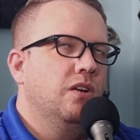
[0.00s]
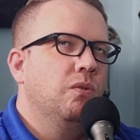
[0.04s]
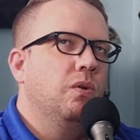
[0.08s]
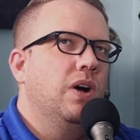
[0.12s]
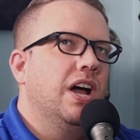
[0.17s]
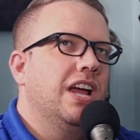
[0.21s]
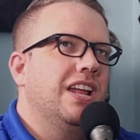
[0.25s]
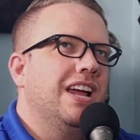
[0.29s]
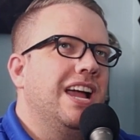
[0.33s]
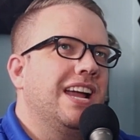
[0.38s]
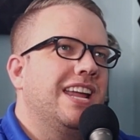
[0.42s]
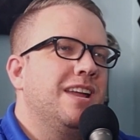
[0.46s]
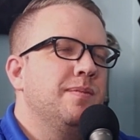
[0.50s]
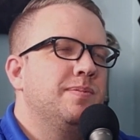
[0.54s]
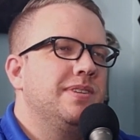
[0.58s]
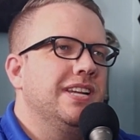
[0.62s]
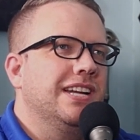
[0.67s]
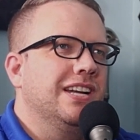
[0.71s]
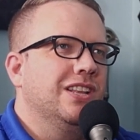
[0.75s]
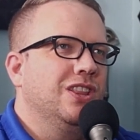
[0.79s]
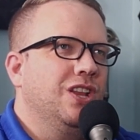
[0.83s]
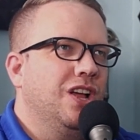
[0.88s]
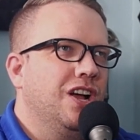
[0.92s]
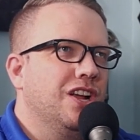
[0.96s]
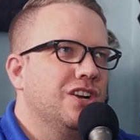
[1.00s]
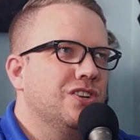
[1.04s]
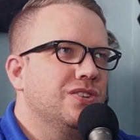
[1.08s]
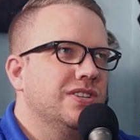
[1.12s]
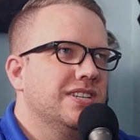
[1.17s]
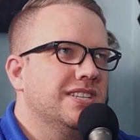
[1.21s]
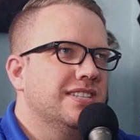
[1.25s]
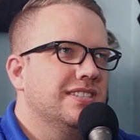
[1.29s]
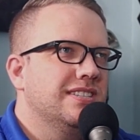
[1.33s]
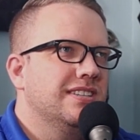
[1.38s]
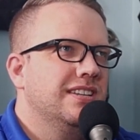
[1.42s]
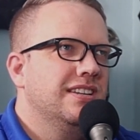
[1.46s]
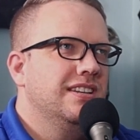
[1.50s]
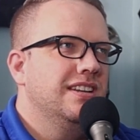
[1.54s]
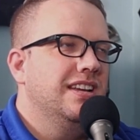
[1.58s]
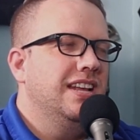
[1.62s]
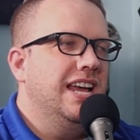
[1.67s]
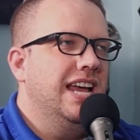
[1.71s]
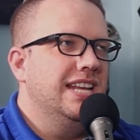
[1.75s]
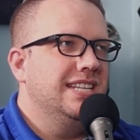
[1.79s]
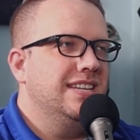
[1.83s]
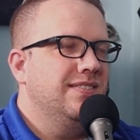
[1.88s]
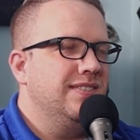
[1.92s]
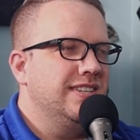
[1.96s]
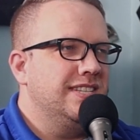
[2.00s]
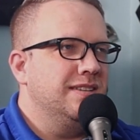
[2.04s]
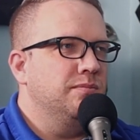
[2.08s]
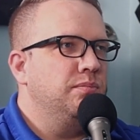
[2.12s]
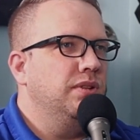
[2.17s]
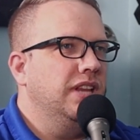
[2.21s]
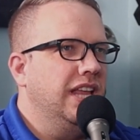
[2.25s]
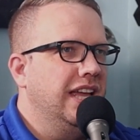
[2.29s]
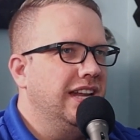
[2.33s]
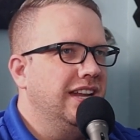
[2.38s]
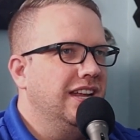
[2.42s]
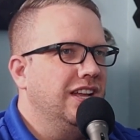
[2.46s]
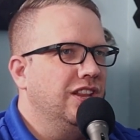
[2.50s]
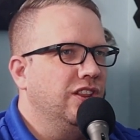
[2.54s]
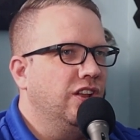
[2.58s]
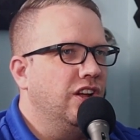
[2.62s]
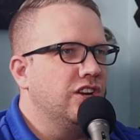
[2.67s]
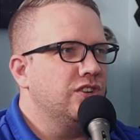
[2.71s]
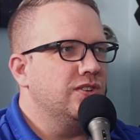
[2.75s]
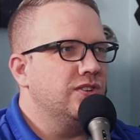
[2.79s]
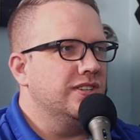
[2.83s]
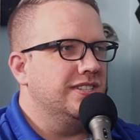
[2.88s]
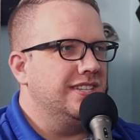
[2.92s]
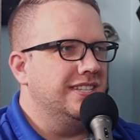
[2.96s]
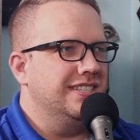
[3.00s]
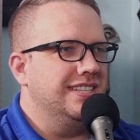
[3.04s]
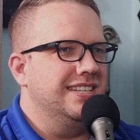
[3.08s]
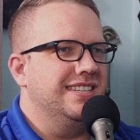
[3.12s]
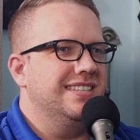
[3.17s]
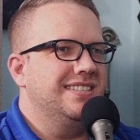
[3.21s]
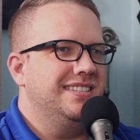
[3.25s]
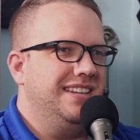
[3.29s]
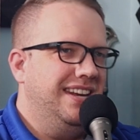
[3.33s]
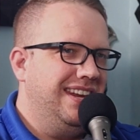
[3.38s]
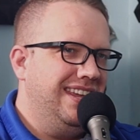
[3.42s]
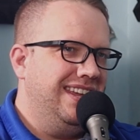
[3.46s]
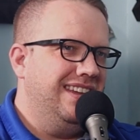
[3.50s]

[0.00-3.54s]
Well, I keep saying Elantris as if it's a planet. Elantris is a city.